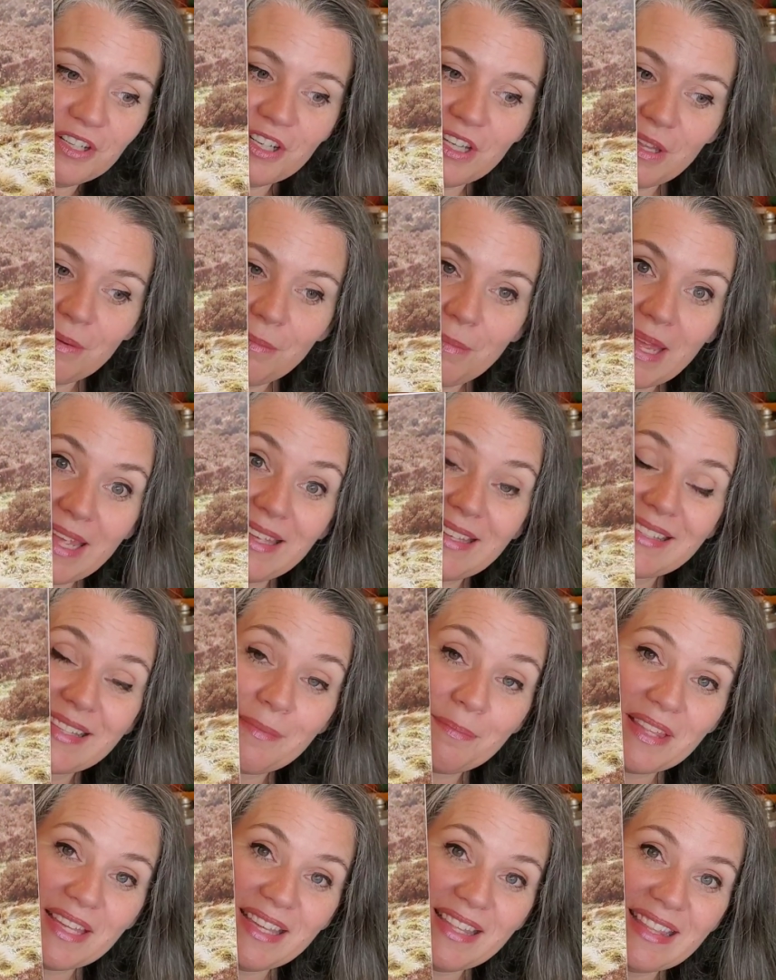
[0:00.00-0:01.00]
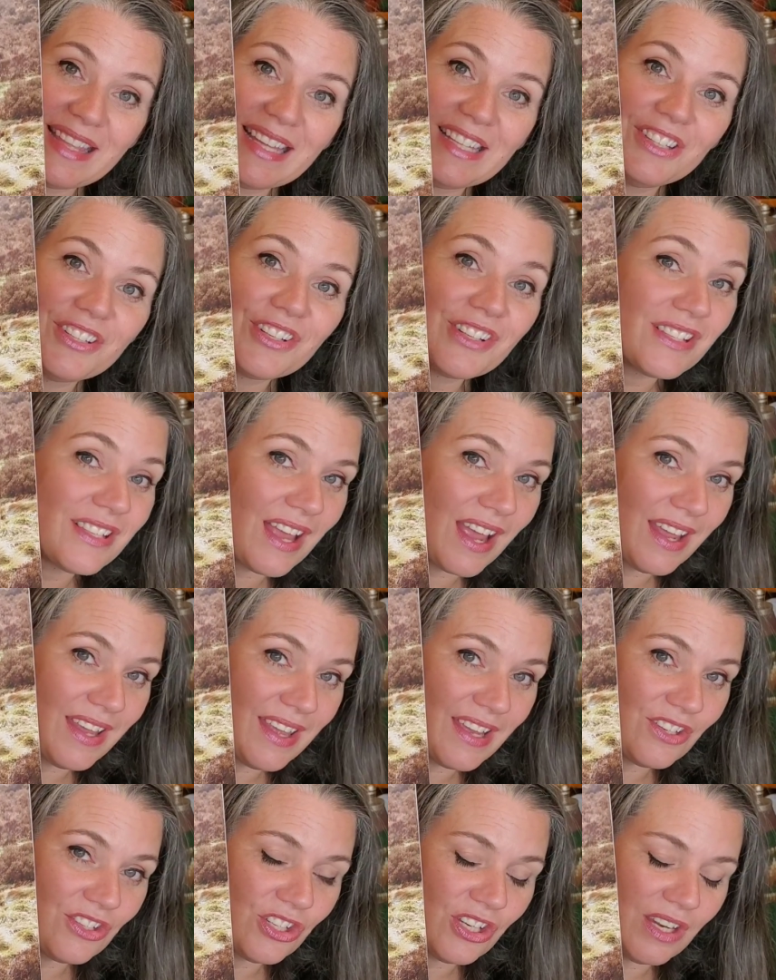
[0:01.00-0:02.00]
You can make something that looks
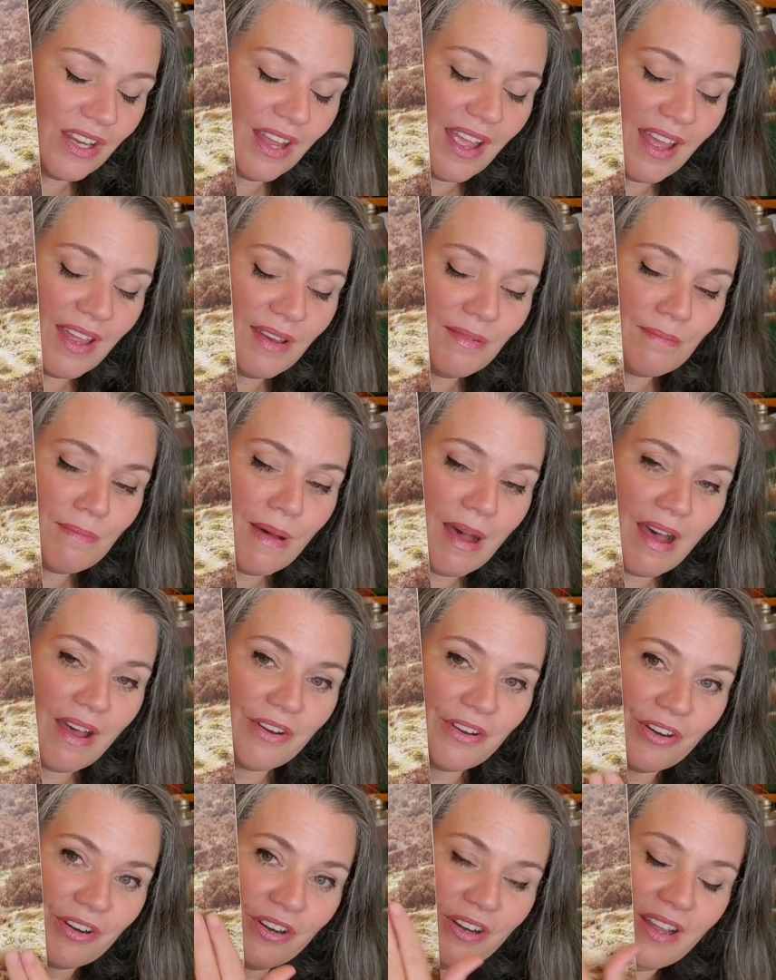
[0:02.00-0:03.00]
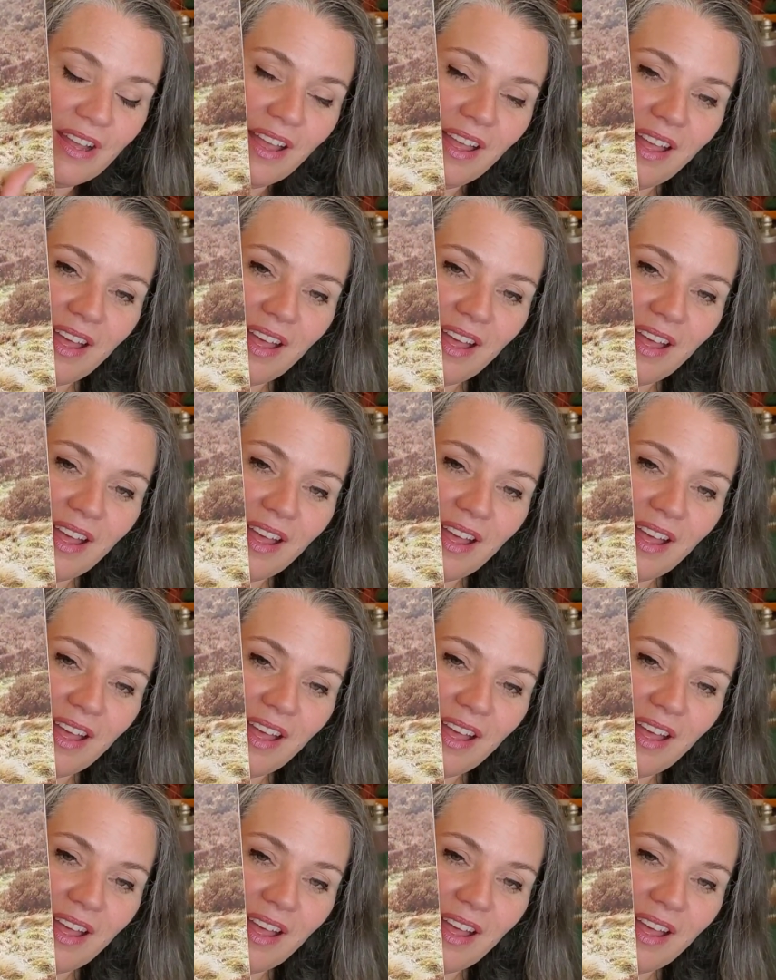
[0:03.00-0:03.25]
eye-catching and modern,